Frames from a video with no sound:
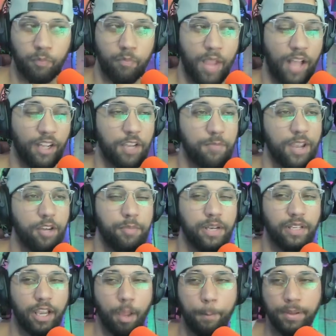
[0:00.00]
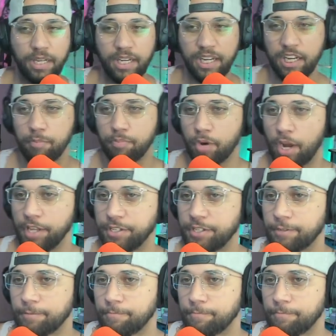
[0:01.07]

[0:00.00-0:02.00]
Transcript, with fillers: I like making them in like a panini press.